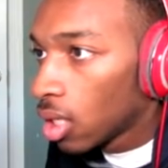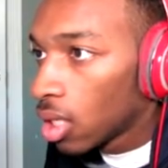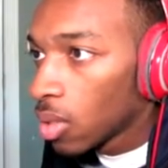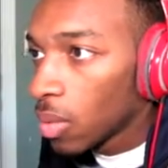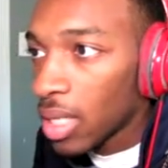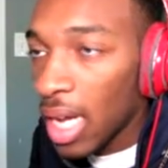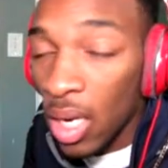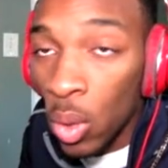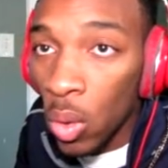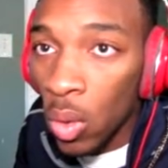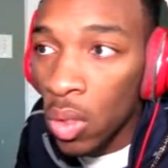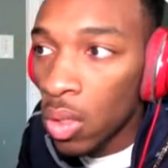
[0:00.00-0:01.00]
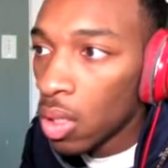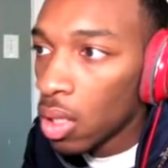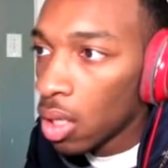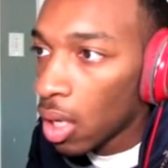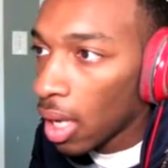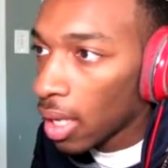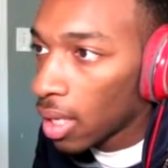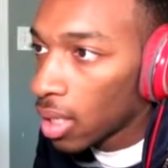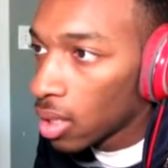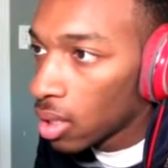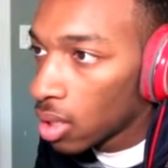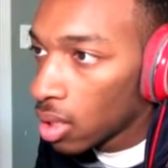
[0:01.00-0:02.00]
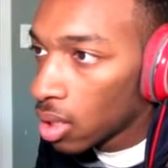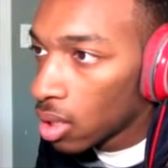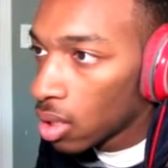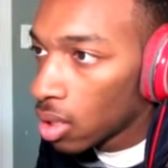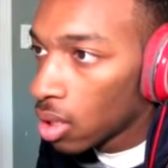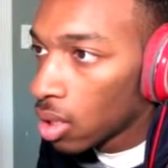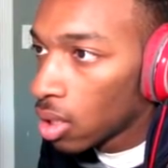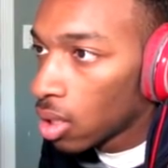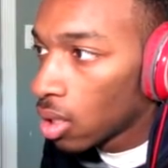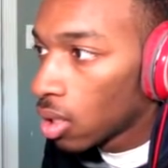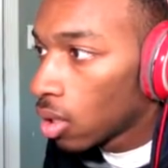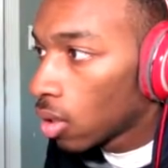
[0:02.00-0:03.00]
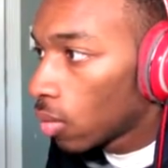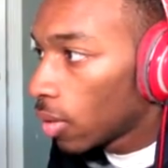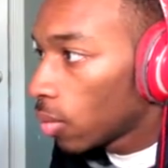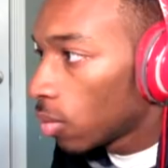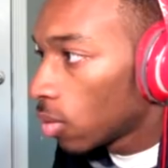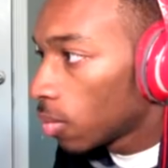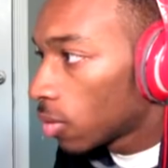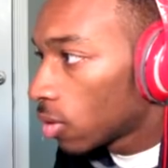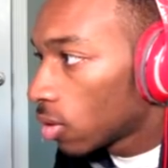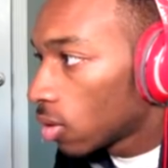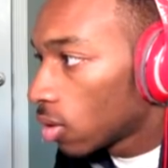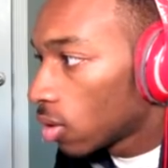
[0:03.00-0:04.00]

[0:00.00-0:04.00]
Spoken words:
This one's kind of cool, I guess. Oh wait, whoops.